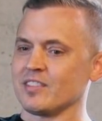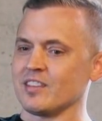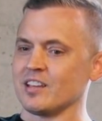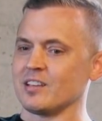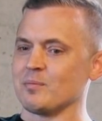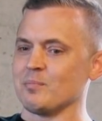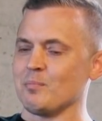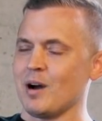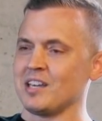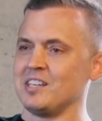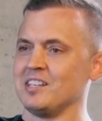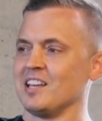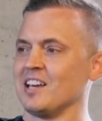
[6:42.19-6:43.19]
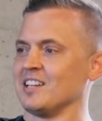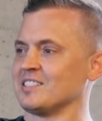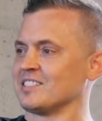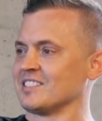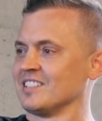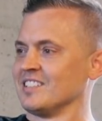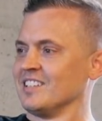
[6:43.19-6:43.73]
like Mikey
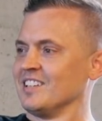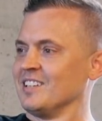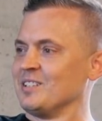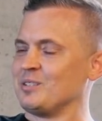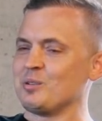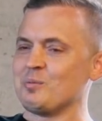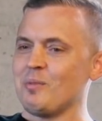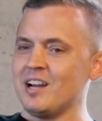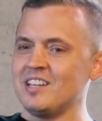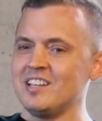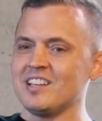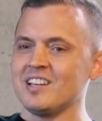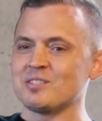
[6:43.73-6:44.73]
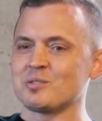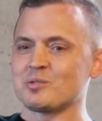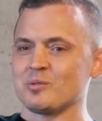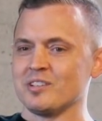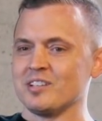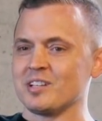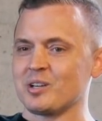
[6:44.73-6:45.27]
days. Dude, Mikey days was
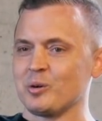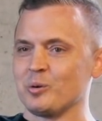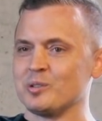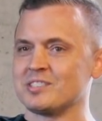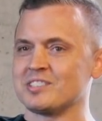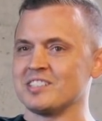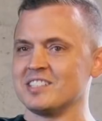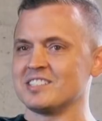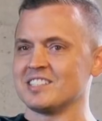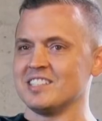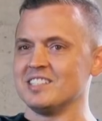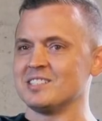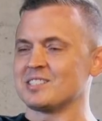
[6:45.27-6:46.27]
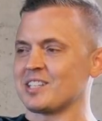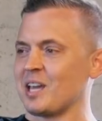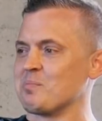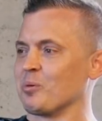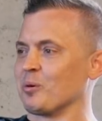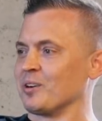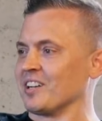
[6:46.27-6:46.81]
one of the coolest things in
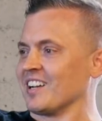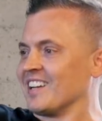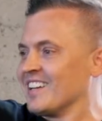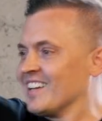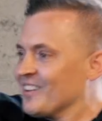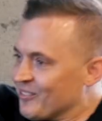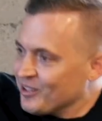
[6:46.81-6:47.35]
skateboarding. It